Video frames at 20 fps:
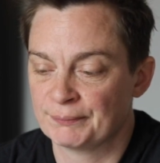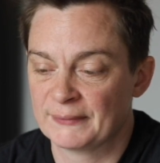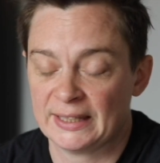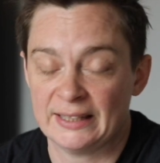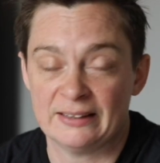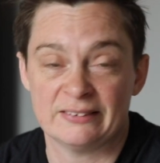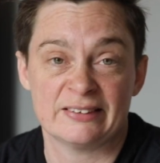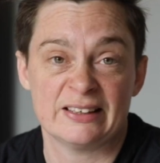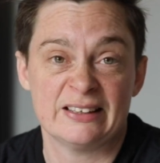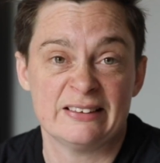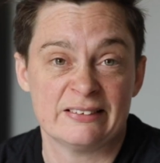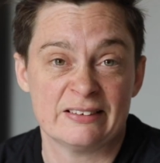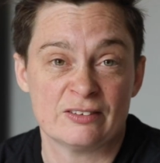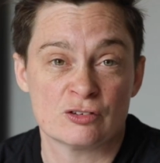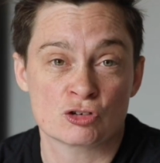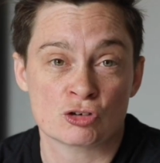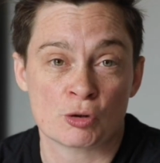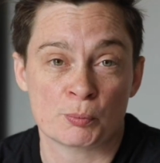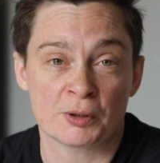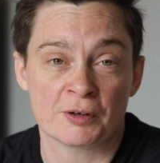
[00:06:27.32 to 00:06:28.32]
it's easy
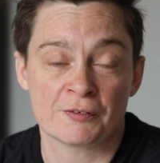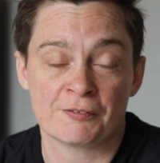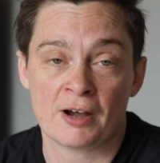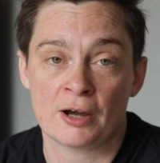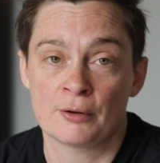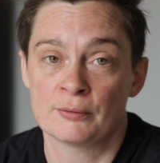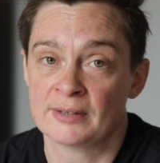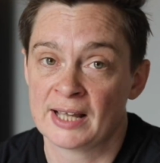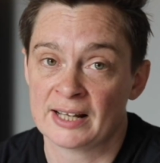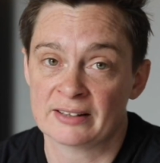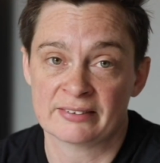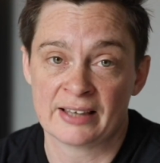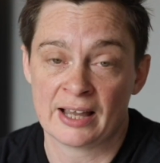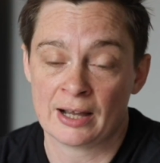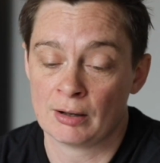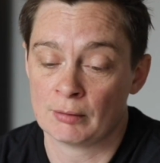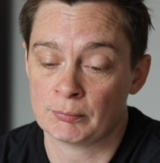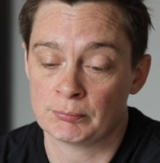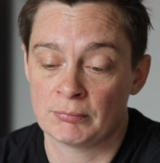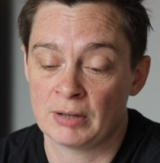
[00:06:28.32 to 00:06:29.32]
to drop your phone. That's
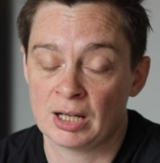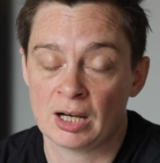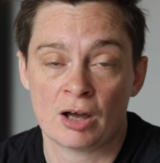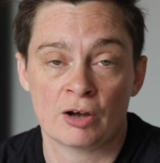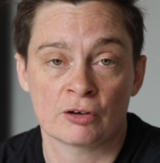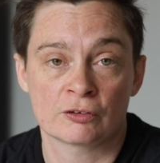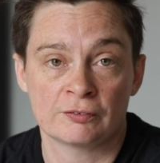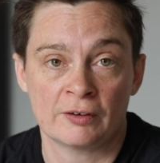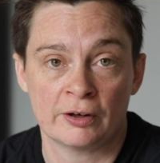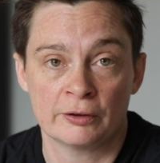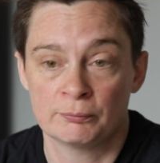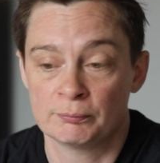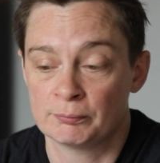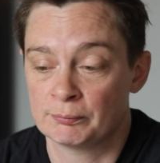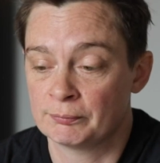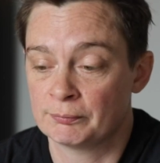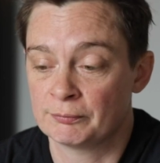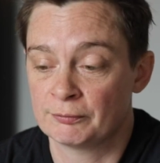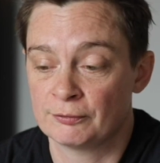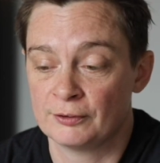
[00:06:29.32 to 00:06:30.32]
how my last phone
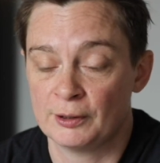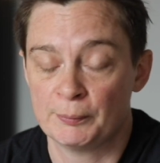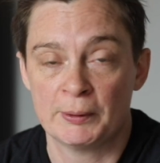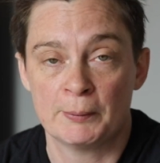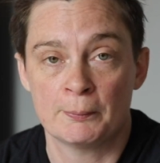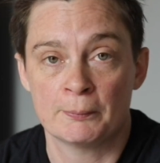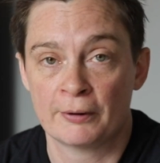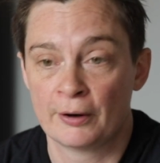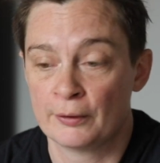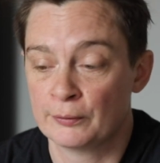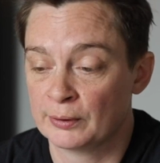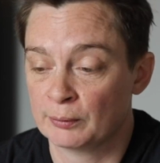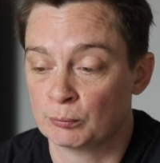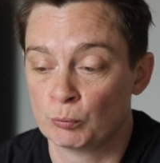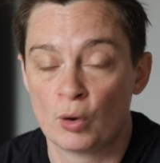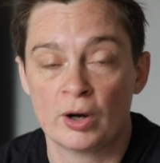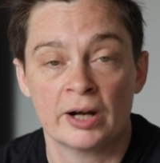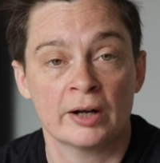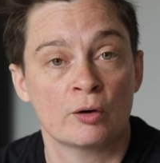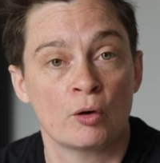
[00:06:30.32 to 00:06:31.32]
flipping broke, and
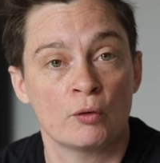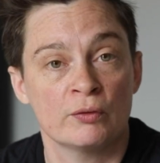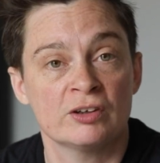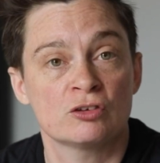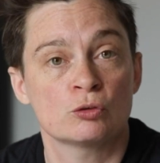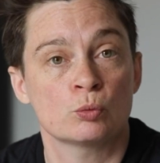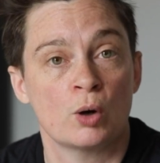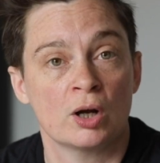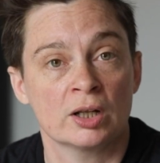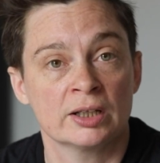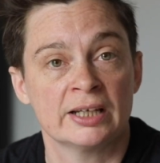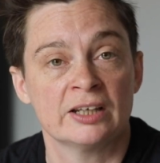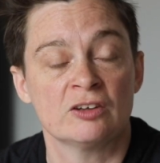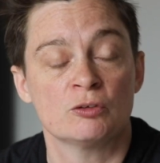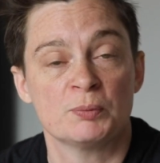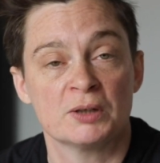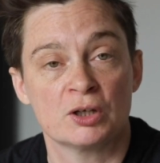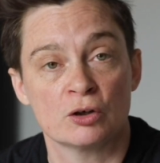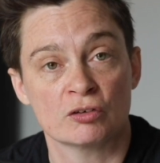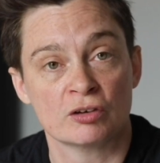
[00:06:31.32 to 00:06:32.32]
why I got this one is
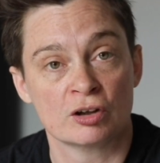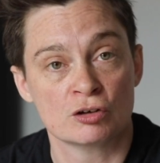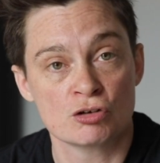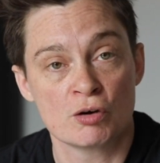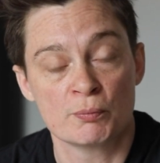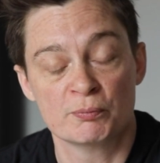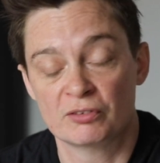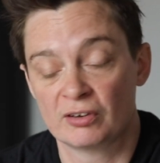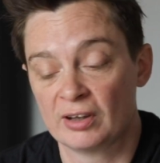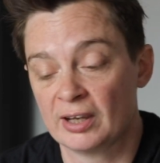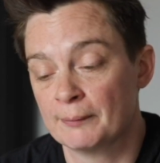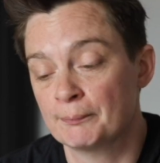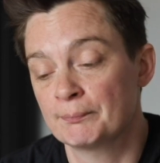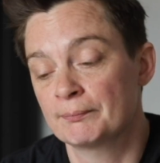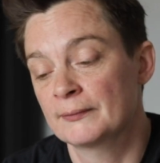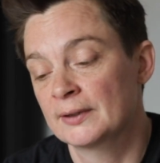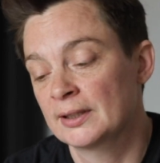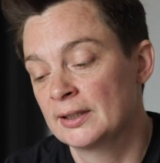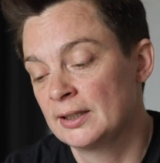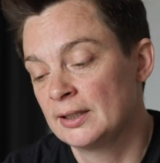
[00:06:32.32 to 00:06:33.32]
because I dropped it.
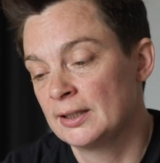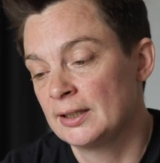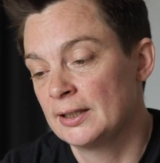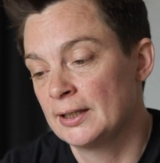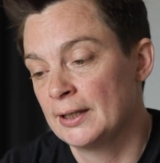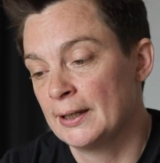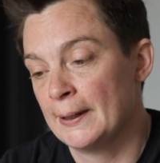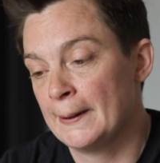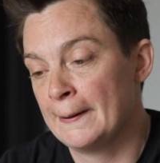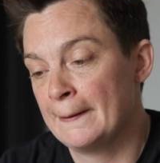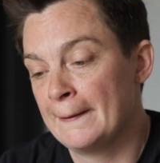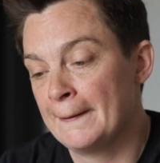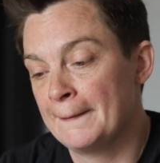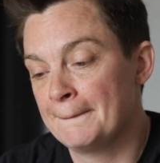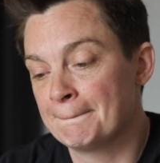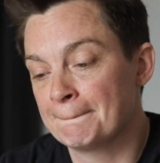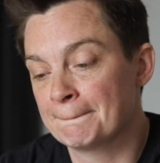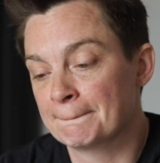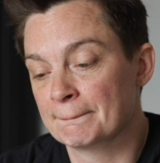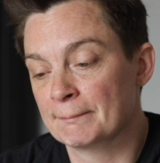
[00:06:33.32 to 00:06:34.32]

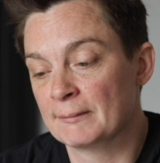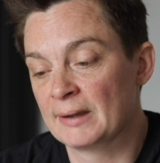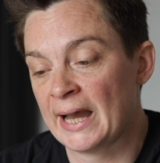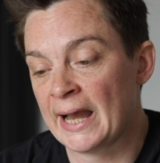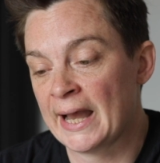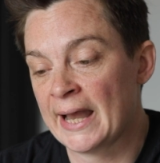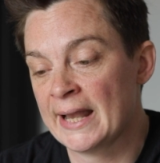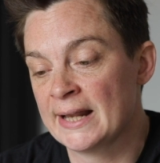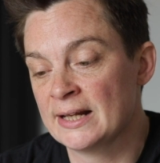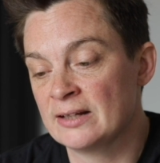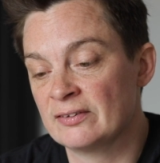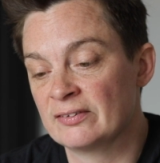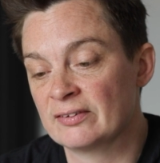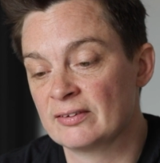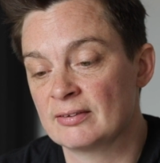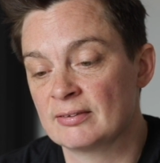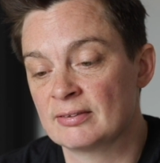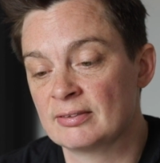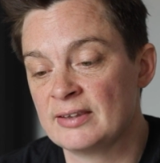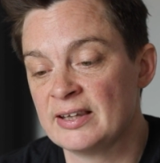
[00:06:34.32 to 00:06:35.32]
And
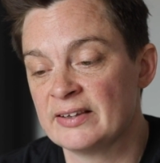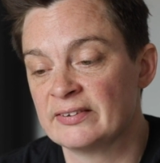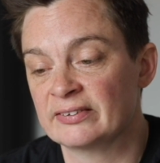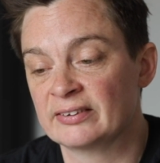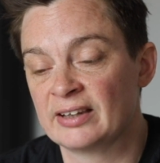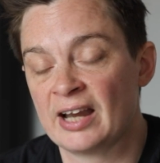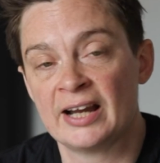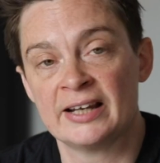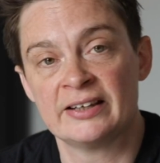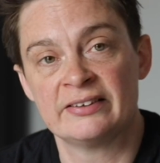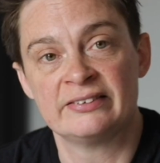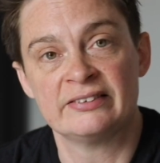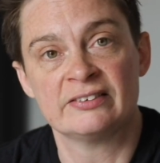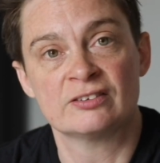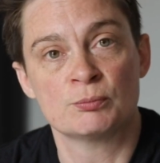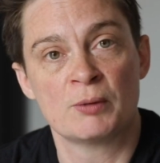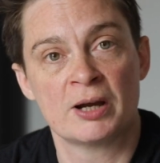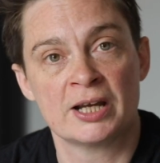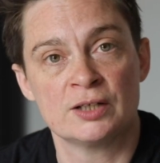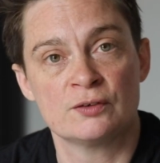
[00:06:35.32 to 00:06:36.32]
this case
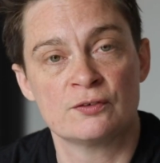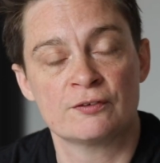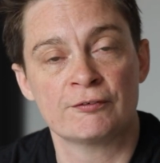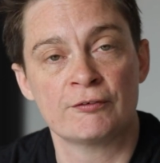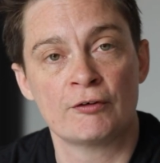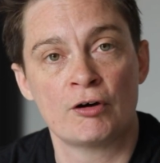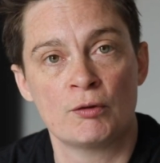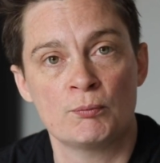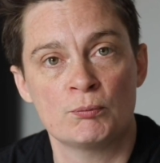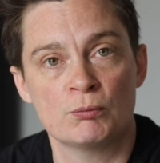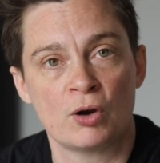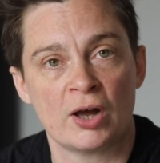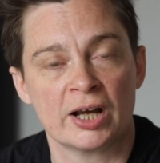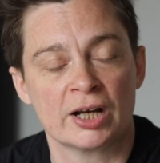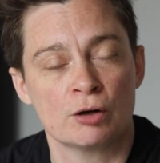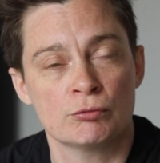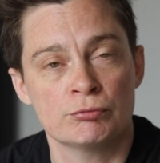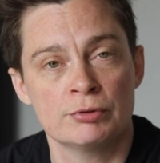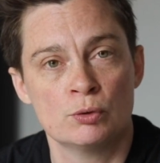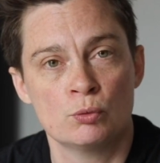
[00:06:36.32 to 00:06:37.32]
is made from
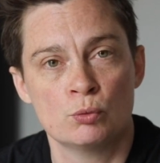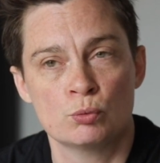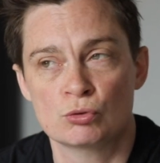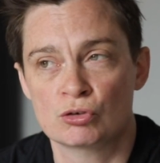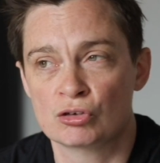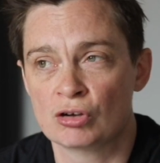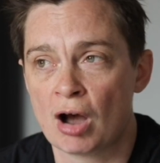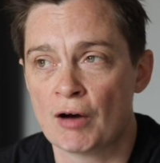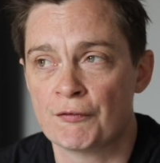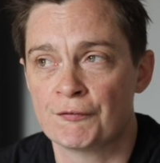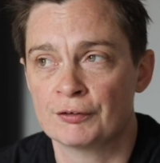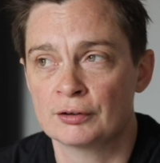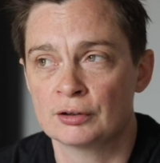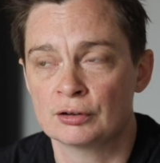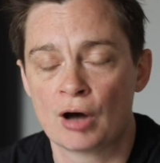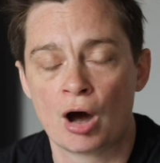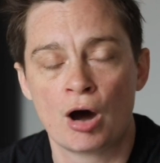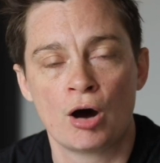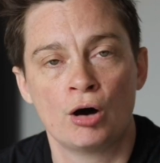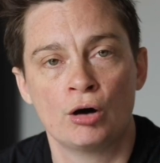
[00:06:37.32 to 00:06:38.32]
like a real tough and
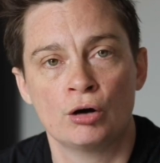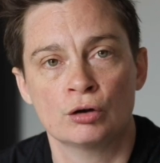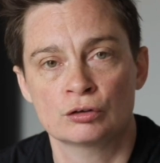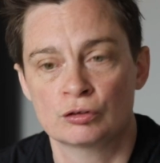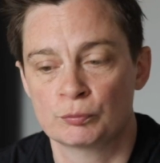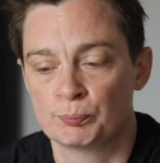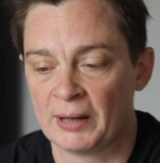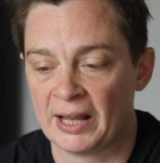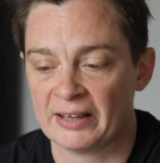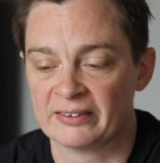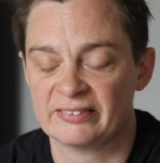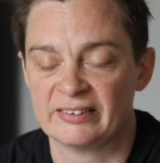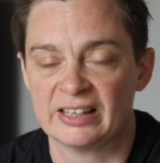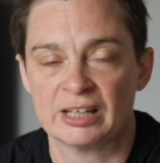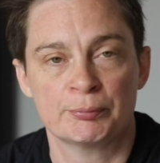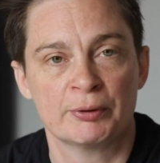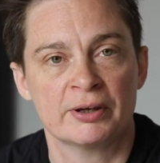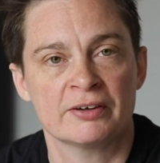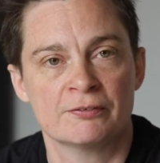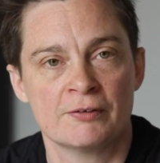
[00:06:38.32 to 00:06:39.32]
hard
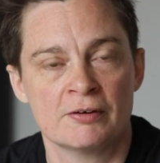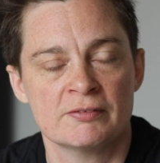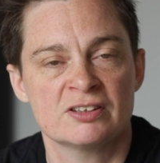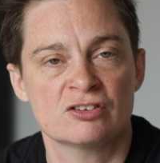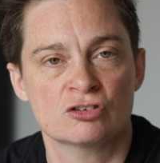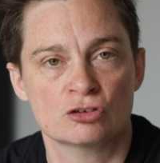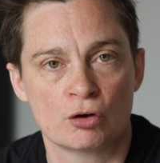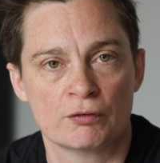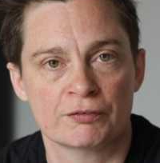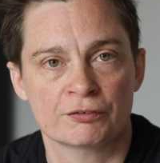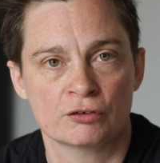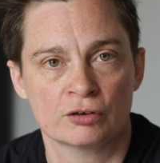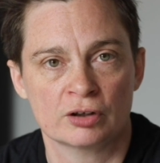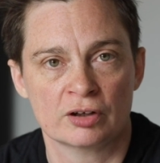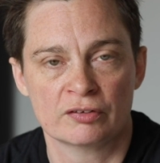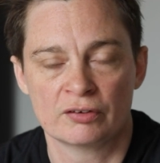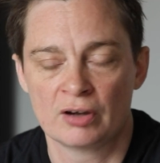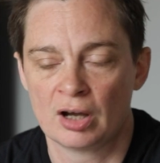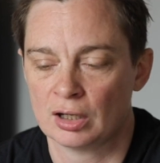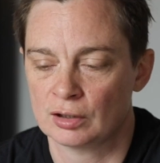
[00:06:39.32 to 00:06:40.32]
plastic, but it's very soft to the
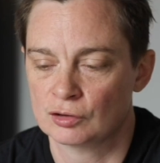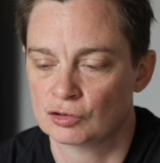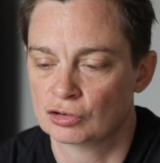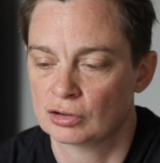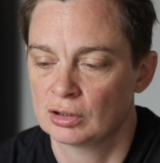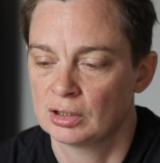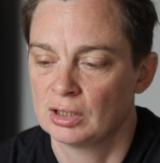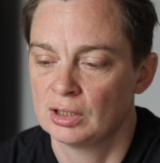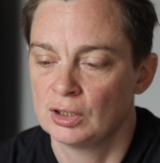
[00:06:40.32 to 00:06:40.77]
touch,